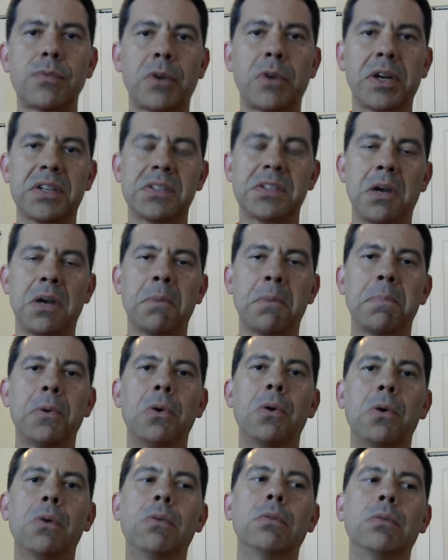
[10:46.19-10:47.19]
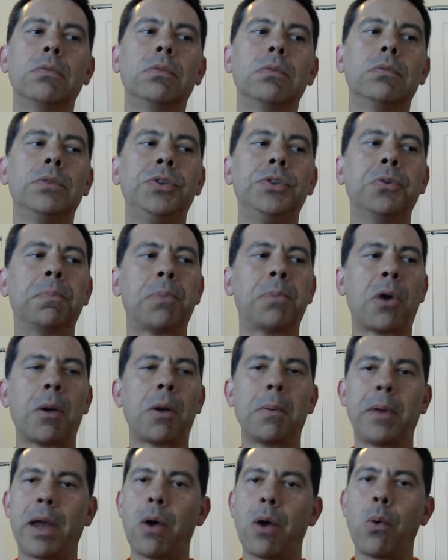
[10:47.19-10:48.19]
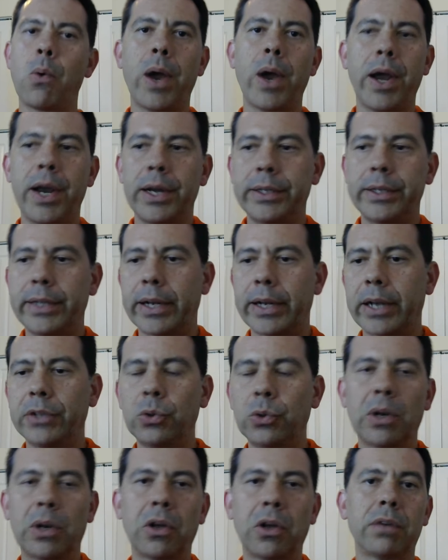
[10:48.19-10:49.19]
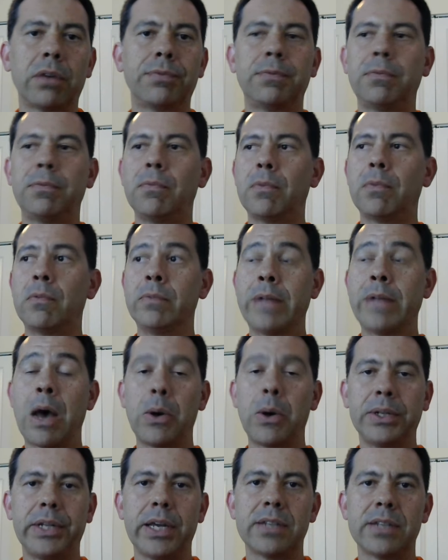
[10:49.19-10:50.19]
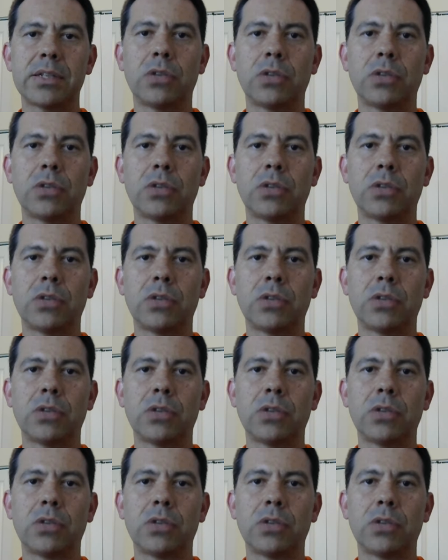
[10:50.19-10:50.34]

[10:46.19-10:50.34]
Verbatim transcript: For example, you're probably aware that I do a lot of nowadays.